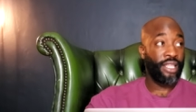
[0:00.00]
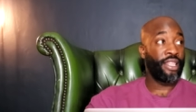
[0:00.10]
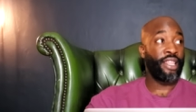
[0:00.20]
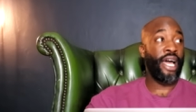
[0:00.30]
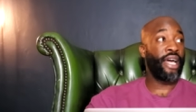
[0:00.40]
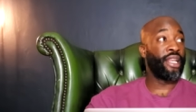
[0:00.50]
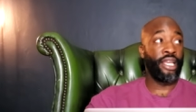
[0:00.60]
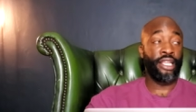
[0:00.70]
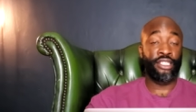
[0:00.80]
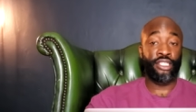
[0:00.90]
That,
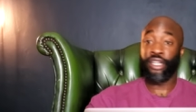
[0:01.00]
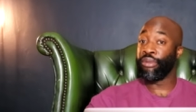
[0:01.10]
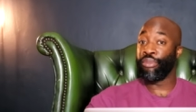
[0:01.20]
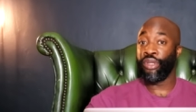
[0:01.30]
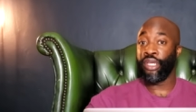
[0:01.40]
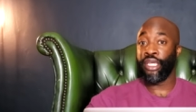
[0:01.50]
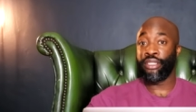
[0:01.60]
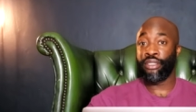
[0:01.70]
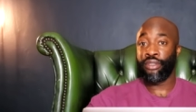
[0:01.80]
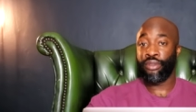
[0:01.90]
ladies and gentlemen,
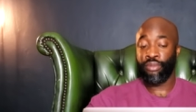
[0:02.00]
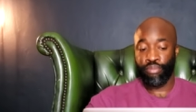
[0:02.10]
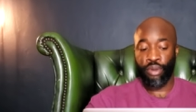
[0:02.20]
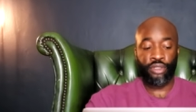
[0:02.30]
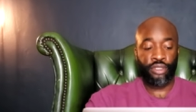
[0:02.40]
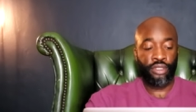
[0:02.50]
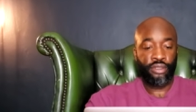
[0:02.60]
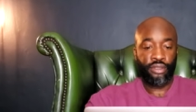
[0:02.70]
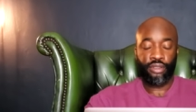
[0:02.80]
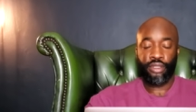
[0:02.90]
is boxing.
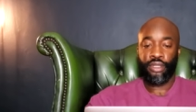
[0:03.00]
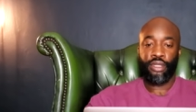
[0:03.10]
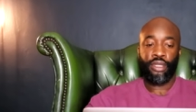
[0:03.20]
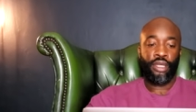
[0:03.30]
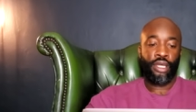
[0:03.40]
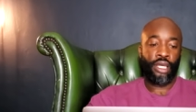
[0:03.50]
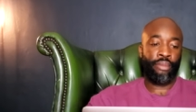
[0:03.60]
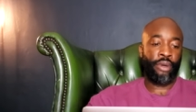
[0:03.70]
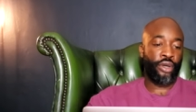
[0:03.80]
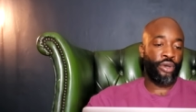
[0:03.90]

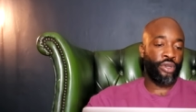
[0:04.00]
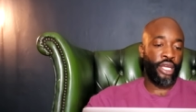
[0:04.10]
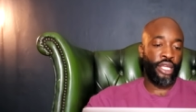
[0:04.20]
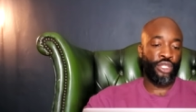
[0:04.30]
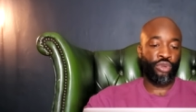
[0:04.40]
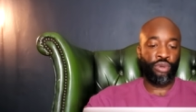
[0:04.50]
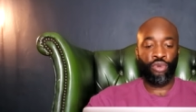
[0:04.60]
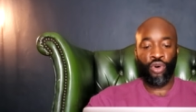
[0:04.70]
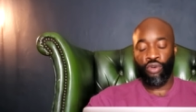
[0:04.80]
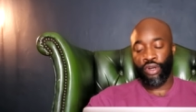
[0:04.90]
Um, I could get into it
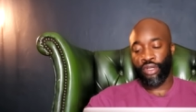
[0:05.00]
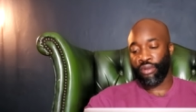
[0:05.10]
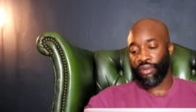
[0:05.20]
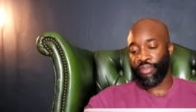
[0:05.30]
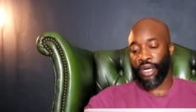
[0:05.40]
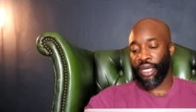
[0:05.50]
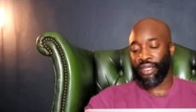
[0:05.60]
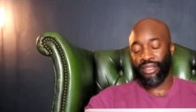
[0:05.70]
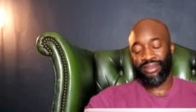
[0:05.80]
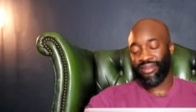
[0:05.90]
more, and but
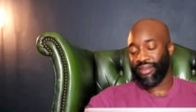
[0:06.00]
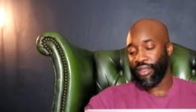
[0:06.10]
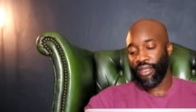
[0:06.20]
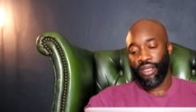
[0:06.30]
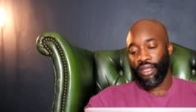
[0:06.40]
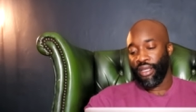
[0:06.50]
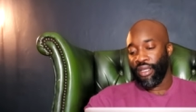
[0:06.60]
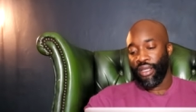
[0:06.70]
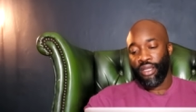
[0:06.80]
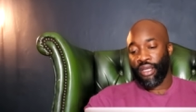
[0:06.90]

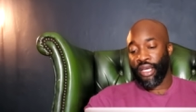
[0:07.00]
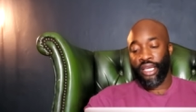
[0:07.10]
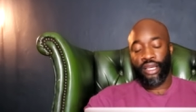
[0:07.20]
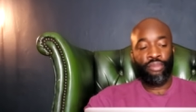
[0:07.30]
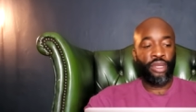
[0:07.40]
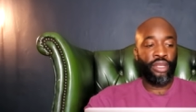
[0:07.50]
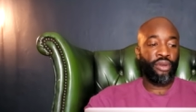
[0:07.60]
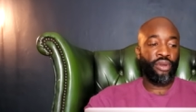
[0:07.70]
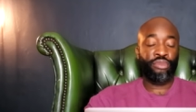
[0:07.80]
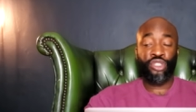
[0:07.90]
I, like, I
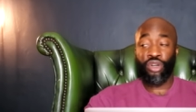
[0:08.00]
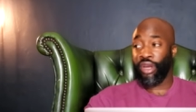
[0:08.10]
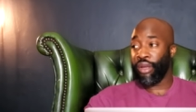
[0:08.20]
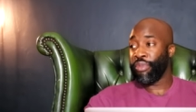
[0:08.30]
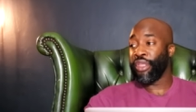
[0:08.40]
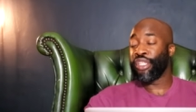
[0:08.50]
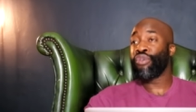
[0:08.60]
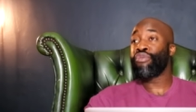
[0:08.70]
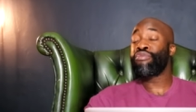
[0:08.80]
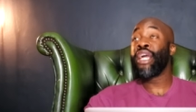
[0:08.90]
mean, I'm sorry. There's a
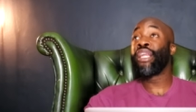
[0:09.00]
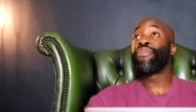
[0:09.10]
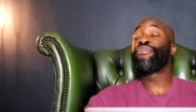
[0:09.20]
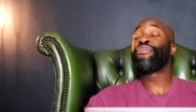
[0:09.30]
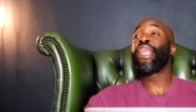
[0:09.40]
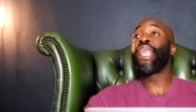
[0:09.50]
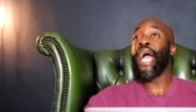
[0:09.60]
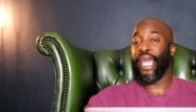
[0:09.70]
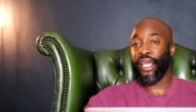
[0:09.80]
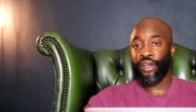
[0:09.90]
red
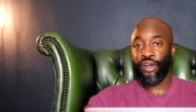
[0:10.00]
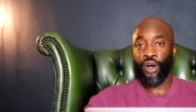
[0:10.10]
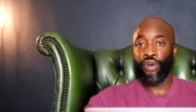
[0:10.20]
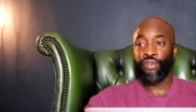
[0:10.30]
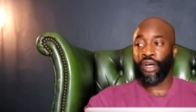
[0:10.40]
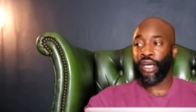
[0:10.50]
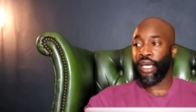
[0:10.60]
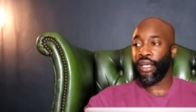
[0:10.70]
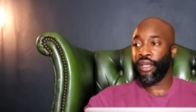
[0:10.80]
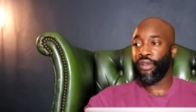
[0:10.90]
flag over
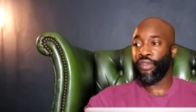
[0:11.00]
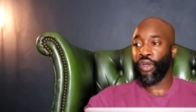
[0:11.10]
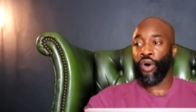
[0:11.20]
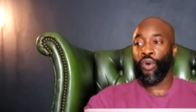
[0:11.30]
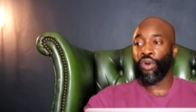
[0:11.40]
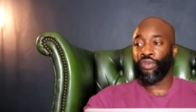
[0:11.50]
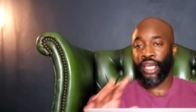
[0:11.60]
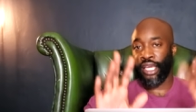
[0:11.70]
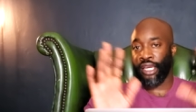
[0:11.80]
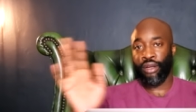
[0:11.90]
the whole of
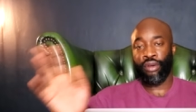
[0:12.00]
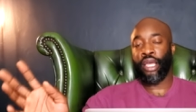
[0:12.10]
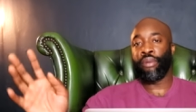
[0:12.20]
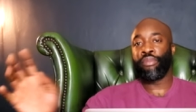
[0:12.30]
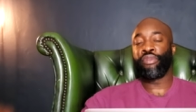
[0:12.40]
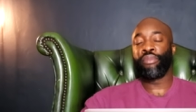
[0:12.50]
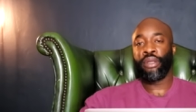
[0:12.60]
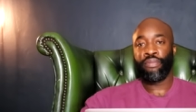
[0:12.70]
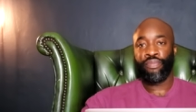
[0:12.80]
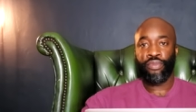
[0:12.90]
that Canelo camp for me.
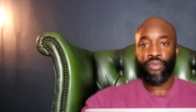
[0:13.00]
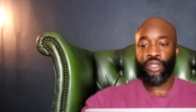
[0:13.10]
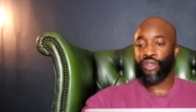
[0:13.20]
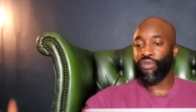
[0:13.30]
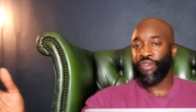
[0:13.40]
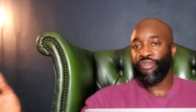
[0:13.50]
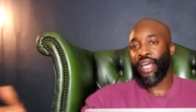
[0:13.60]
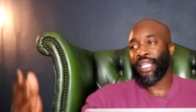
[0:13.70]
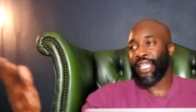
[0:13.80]
There's a red flag.